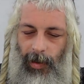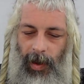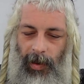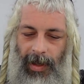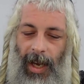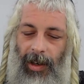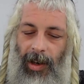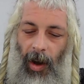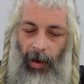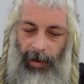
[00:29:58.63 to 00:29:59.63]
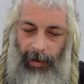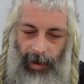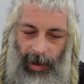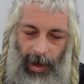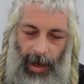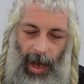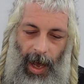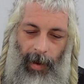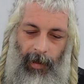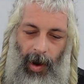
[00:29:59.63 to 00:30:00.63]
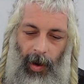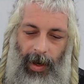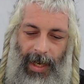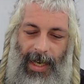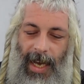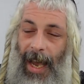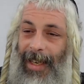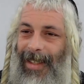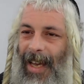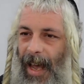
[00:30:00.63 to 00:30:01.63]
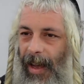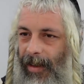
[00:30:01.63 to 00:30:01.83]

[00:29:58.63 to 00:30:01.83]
we will take note. Amro hi hayta.